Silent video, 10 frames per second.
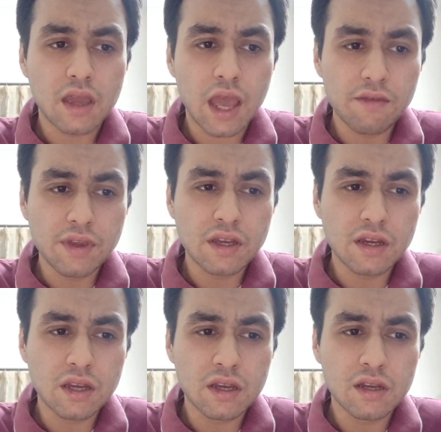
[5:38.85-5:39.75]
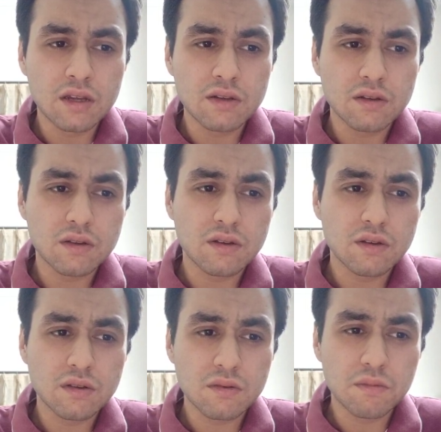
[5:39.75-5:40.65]
having a
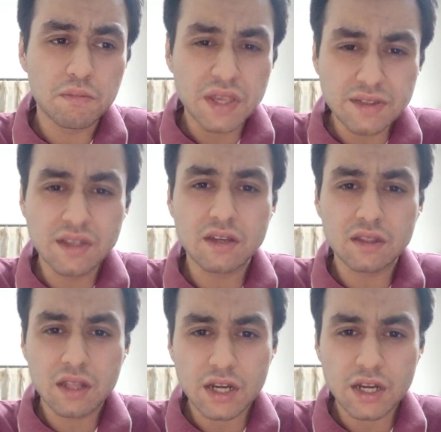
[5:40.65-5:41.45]
basic